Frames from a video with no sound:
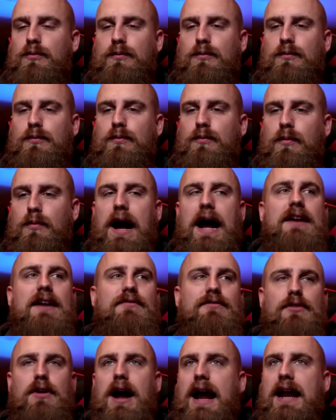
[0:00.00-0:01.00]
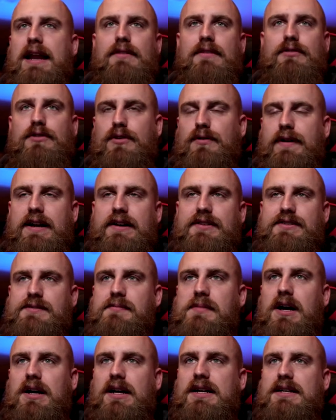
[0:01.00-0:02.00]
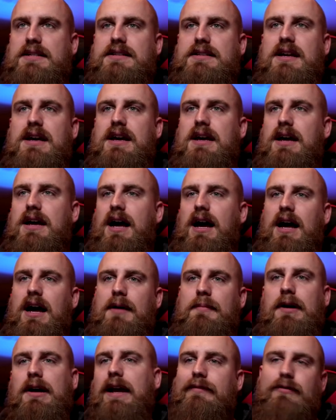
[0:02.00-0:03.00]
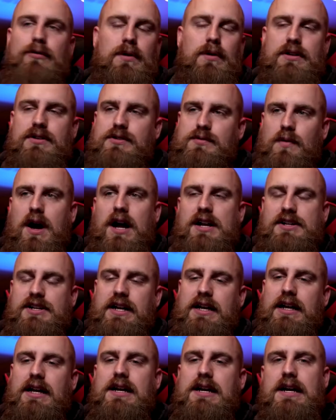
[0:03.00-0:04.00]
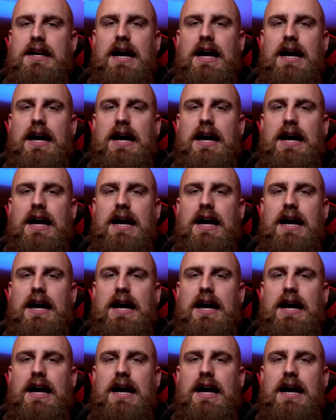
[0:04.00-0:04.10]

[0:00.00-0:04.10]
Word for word: wide variety of careers among us, uh, among everyone who's watching.